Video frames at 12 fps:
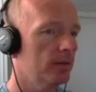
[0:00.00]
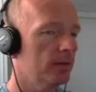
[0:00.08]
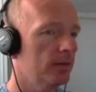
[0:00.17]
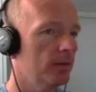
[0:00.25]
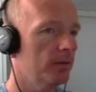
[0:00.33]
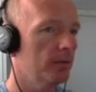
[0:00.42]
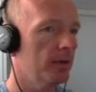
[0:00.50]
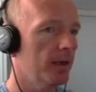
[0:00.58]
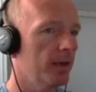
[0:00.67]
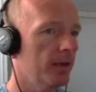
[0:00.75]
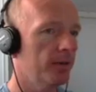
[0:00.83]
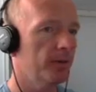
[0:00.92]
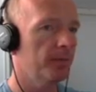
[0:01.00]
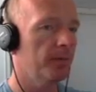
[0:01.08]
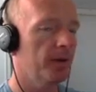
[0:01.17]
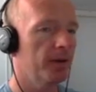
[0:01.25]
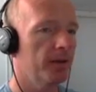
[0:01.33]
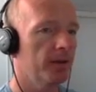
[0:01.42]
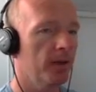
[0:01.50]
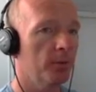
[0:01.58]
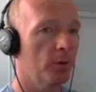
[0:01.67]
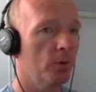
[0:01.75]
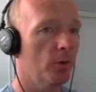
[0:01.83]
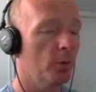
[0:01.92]
Nope, I cannot find it. I'm
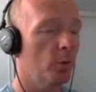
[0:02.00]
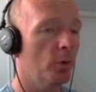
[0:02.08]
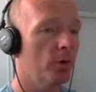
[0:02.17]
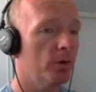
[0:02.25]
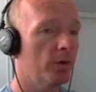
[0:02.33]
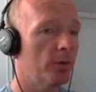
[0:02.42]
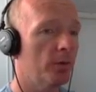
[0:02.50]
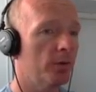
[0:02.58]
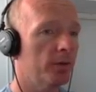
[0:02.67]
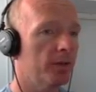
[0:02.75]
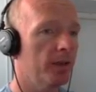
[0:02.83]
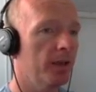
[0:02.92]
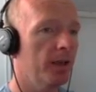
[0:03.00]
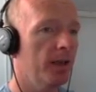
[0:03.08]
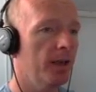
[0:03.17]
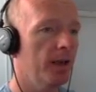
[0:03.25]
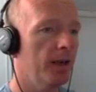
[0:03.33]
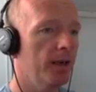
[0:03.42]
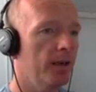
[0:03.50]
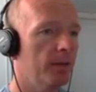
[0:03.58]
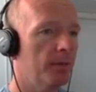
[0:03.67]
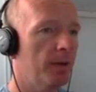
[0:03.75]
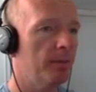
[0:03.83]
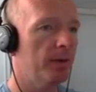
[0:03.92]
not going to wander around all day.
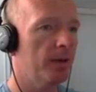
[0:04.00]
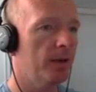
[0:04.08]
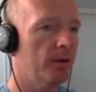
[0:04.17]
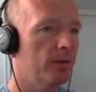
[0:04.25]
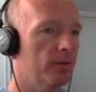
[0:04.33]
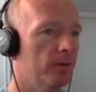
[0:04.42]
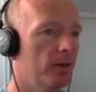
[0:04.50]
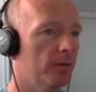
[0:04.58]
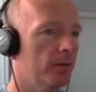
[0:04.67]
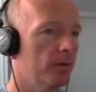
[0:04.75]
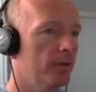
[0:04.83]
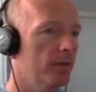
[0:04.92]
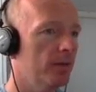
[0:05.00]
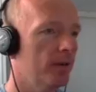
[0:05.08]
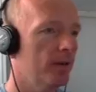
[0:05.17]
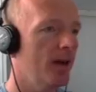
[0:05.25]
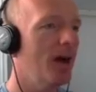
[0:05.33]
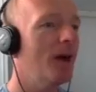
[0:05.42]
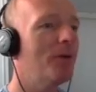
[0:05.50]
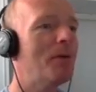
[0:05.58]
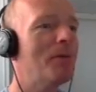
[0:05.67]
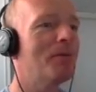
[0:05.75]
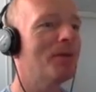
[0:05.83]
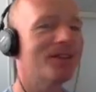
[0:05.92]
I'll be a bit nano. Oh, I
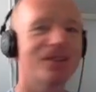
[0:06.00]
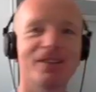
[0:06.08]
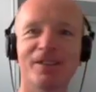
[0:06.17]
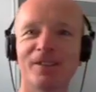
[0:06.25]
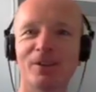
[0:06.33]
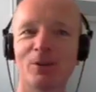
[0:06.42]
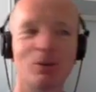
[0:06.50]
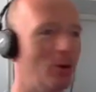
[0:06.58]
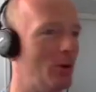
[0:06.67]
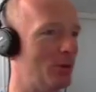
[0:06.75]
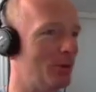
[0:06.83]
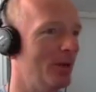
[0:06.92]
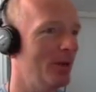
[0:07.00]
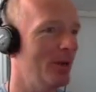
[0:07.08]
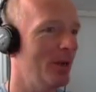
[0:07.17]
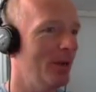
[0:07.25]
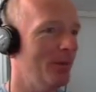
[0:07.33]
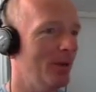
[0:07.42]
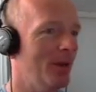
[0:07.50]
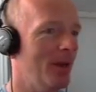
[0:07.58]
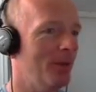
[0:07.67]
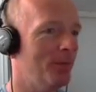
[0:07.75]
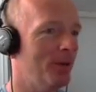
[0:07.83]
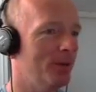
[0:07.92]
remember this. This is awesome.
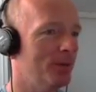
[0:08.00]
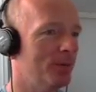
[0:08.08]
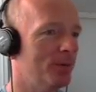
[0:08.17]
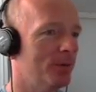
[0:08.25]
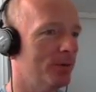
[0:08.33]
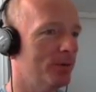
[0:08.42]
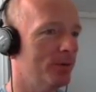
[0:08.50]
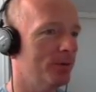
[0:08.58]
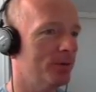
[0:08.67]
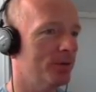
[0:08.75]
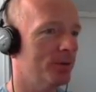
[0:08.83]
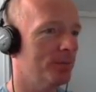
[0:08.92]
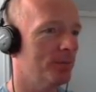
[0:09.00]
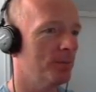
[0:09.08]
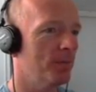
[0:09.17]
If you oh God, no, it's not.